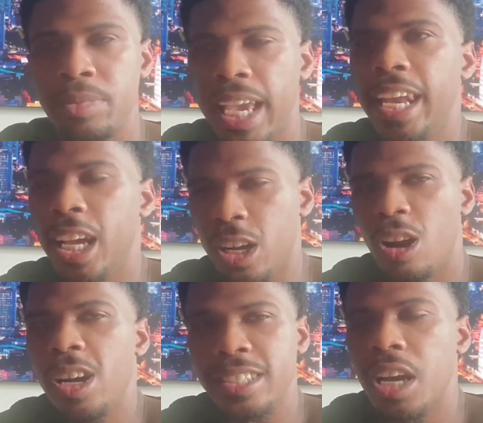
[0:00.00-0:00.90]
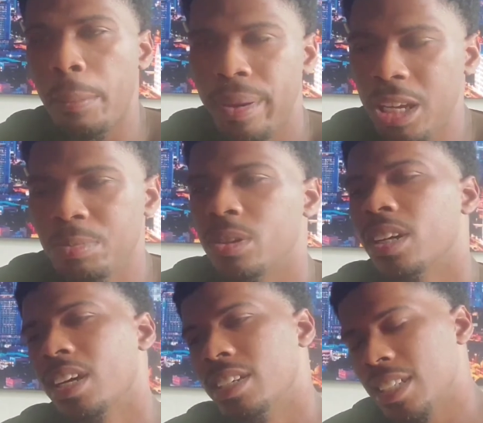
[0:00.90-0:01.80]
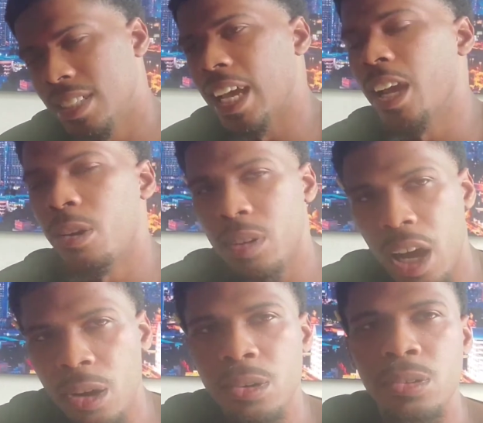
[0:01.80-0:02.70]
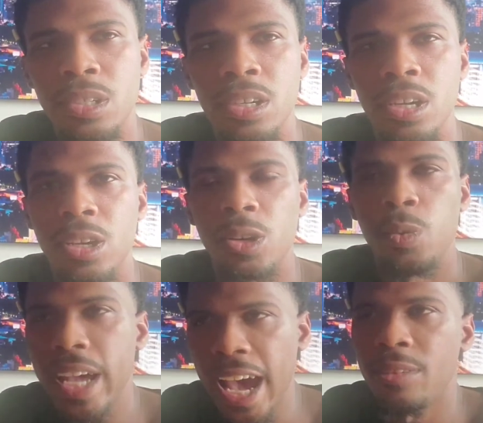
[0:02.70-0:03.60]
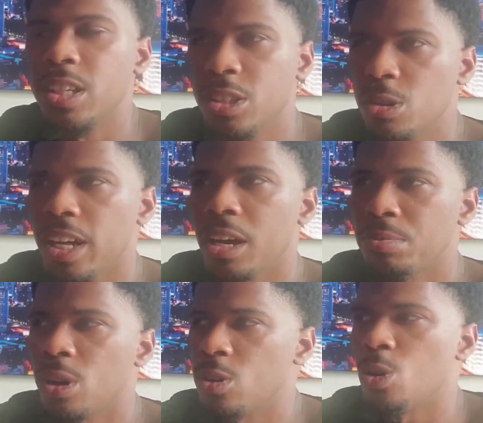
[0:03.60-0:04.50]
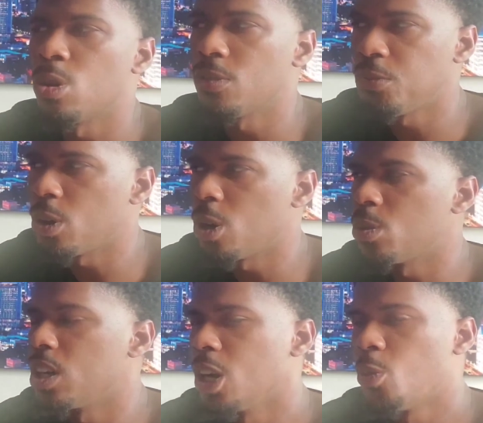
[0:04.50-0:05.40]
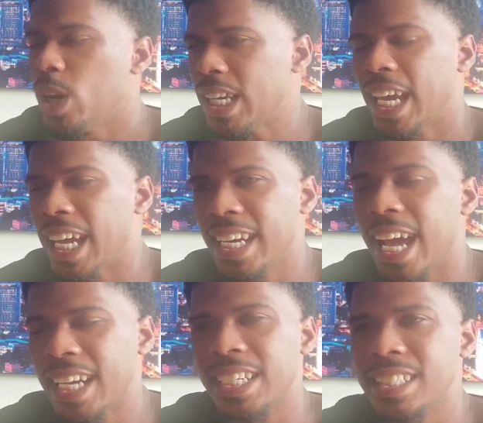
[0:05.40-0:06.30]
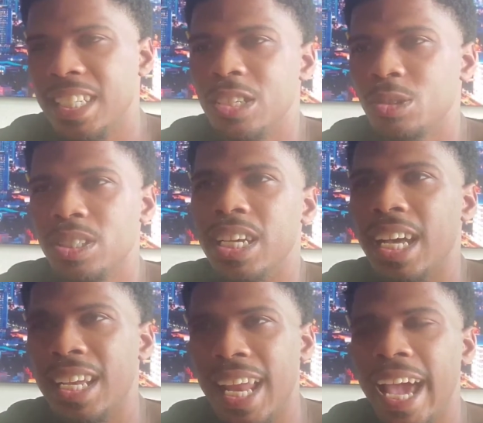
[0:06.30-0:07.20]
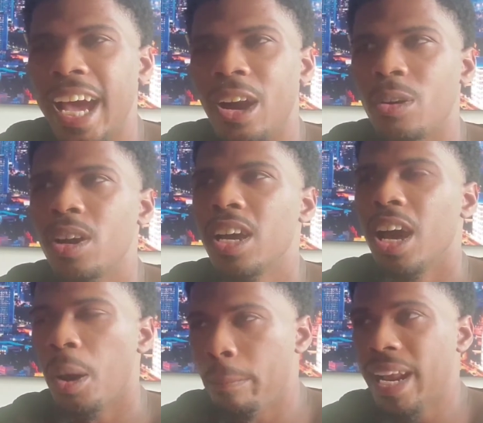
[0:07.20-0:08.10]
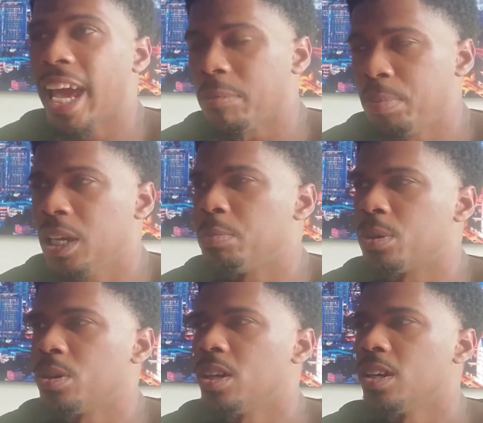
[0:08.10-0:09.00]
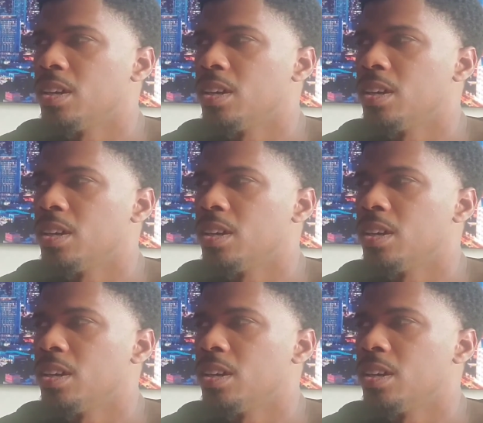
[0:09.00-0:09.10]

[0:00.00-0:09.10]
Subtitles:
and encourage our people to stay on code. We have to do that, bro, going forward. We cannot continue to allow black people